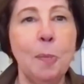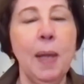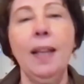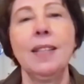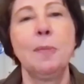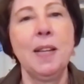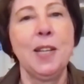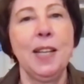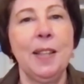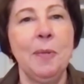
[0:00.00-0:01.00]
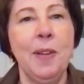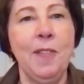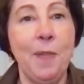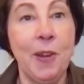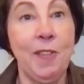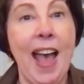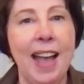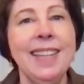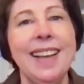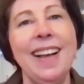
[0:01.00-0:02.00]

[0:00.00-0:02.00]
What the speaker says: the biggest budget that we've had